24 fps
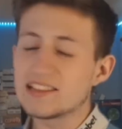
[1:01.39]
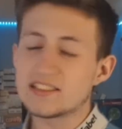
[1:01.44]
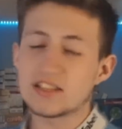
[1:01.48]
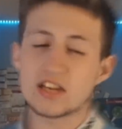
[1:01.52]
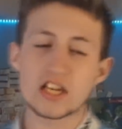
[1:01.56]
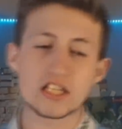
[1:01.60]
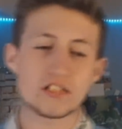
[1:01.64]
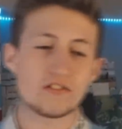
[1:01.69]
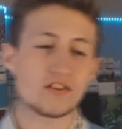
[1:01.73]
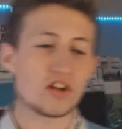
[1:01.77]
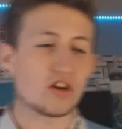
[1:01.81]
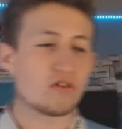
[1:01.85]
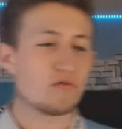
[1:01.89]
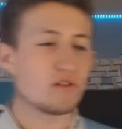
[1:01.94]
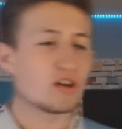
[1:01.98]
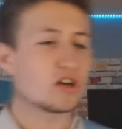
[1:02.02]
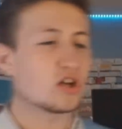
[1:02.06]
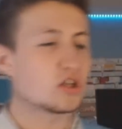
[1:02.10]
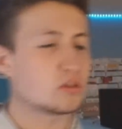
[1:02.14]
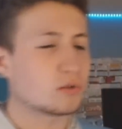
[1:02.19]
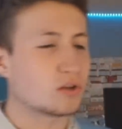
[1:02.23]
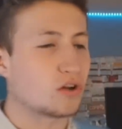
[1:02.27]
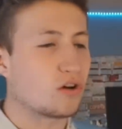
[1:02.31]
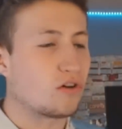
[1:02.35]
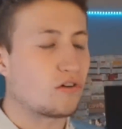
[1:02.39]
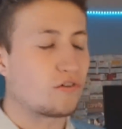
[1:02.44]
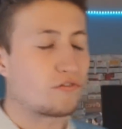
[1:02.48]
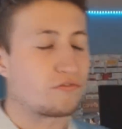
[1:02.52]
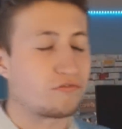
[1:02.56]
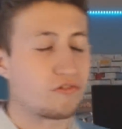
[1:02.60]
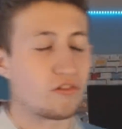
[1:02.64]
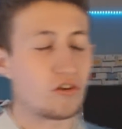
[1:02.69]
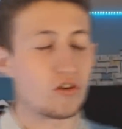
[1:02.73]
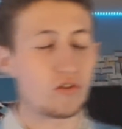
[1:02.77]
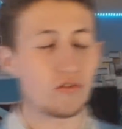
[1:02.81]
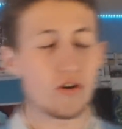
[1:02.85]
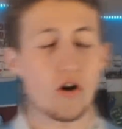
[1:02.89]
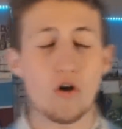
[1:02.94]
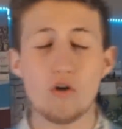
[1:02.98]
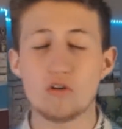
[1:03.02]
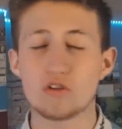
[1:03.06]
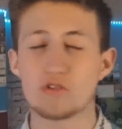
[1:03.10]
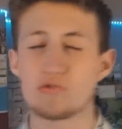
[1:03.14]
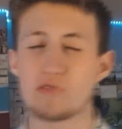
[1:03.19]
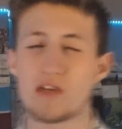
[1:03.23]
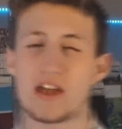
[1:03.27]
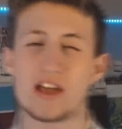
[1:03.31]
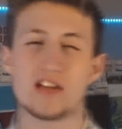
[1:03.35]
In today's video, we're going to be going through all the
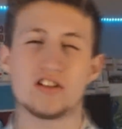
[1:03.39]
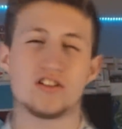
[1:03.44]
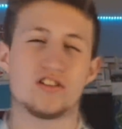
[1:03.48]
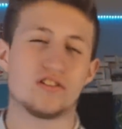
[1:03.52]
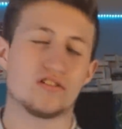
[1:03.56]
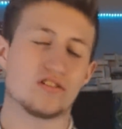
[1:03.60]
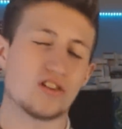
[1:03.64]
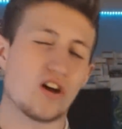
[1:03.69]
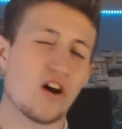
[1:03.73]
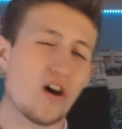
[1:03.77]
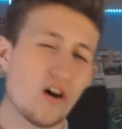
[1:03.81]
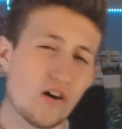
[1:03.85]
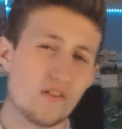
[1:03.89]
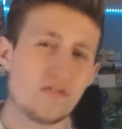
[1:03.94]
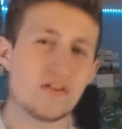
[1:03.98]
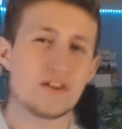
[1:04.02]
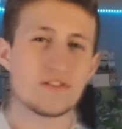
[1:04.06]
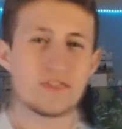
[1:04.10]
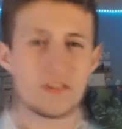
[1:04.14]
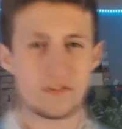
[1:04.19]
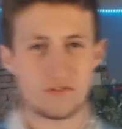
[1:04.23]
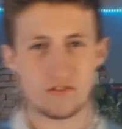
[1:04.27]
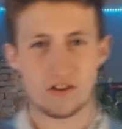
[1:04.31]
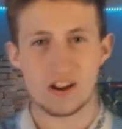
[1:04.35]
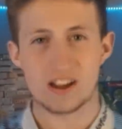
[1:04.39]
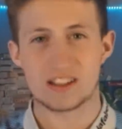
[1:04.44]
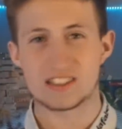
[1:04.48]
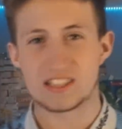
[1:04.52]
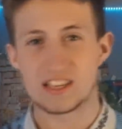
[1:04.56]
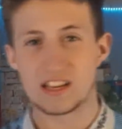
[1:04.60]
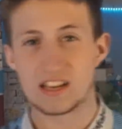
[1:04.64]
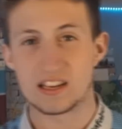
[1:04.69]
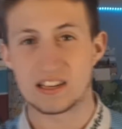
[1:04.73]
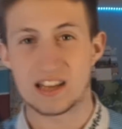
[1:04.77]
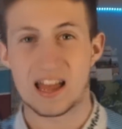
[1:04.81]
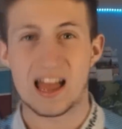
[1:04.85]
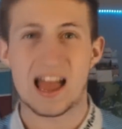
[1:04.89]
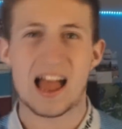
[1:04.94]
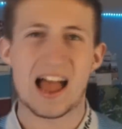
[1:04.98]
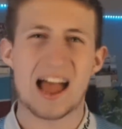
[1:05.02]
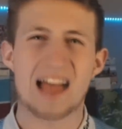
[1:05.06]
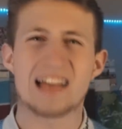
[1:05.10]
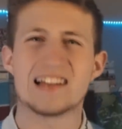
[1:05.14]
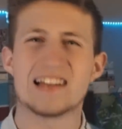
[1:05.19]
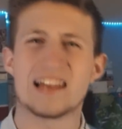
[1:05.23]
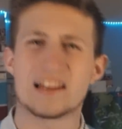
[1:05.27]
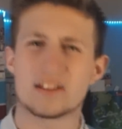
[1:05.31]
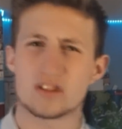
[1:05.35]
rages of FIFA 18 that I
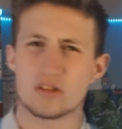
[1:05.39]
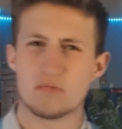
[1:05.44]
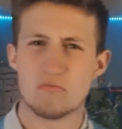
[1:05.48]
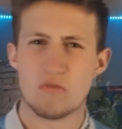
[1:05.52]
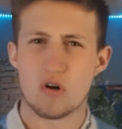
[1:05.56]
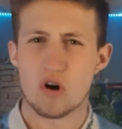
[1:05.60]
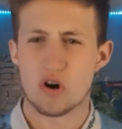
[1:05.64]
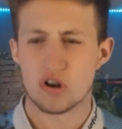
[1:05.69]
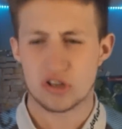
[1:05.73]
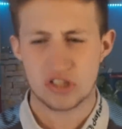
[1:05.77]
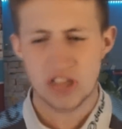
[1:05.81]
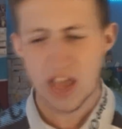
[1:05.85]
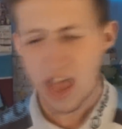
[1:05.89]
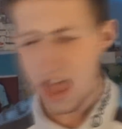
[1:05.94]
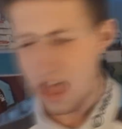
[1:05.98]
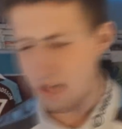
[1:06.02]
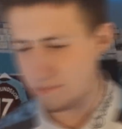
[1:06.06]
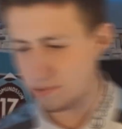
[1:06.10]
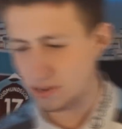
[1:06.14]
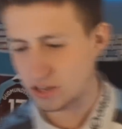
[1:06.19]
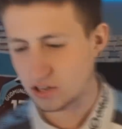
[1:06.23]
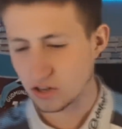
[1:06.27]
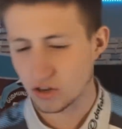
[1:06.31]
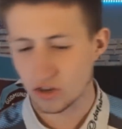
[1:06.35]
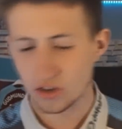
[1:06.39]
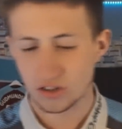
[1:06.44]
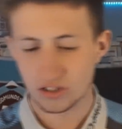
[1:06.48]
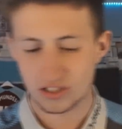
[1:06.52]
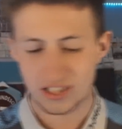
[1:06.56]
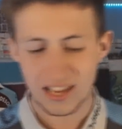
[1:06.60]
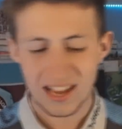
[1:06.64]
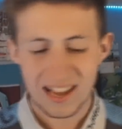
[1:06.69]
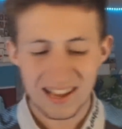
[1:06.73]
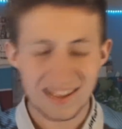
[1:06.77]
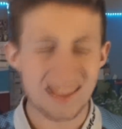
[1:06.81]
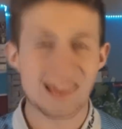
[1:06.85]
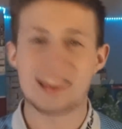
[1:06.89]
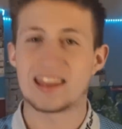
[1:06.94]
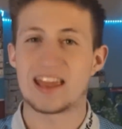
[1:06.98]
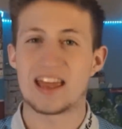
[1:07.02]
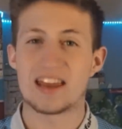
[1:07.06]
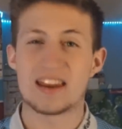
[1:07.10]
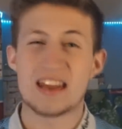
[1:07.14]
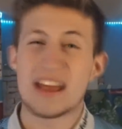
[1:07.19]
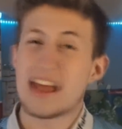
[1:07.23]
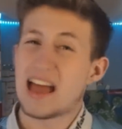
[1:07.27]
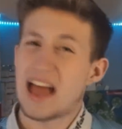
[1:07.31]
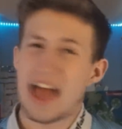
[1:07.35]
like the most, because, yet
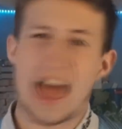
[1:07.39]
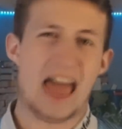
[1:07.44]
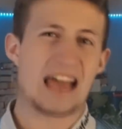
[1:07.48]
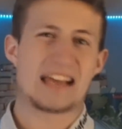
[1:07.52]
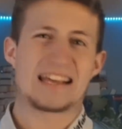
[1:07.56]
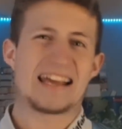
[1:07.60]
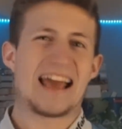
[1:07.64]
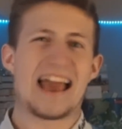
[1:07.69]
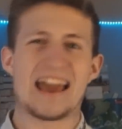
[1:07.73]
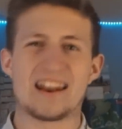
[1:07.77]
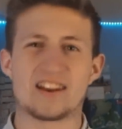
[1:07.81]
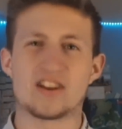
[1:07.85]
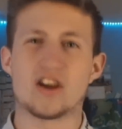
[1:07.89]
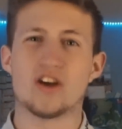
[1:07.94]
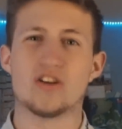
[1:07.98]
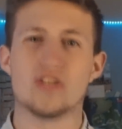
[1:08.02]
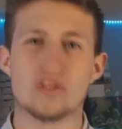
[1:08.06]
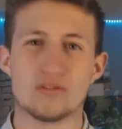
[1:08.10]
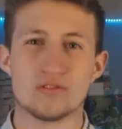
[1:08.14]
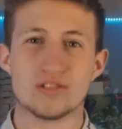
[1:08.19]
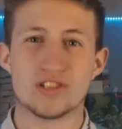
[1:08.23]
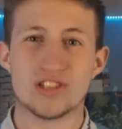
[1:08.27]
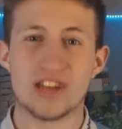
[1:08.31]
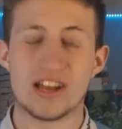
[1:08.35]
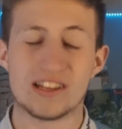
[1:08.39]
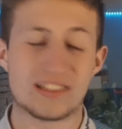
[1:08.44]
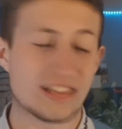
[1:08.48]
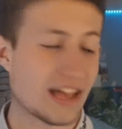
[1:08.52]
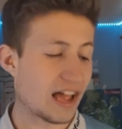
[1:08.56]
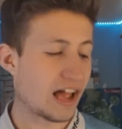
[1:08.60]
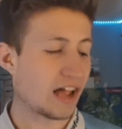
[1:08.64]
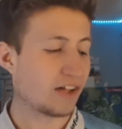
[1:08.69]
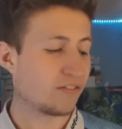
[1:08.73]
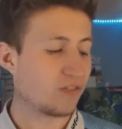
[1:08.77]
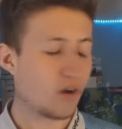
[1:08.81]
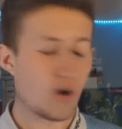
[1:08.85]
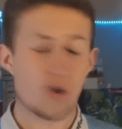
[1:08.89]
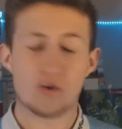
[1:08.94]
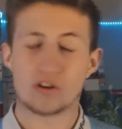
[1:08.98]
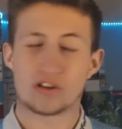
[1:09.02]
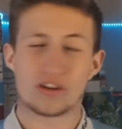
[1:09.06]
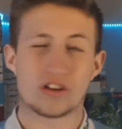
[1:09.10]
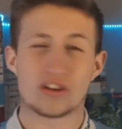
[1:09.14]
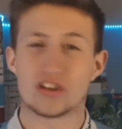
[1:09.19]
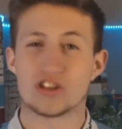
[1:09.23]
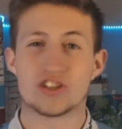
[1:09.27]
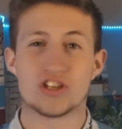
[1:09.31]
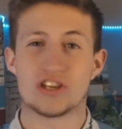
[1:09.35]
again, I kind of can't do shit, I've already
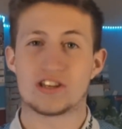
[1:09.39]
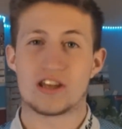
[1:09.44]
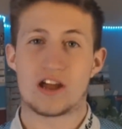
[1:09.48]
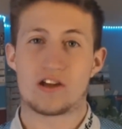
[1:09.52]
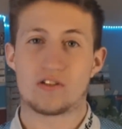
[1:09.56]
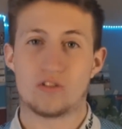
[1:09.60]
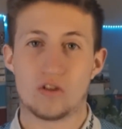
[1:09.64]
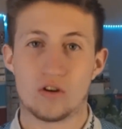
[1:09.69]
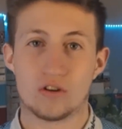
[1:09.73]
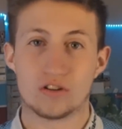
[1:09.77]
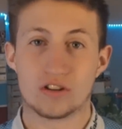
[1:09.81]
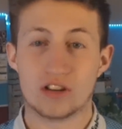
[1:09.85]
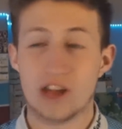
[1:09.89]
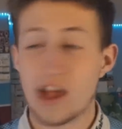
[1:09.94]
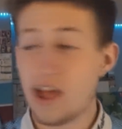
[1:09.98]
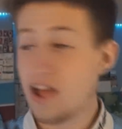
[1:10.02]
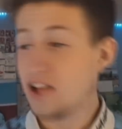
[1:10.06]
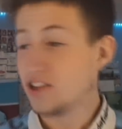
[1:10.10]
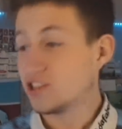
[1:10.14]
got the shit downloaded,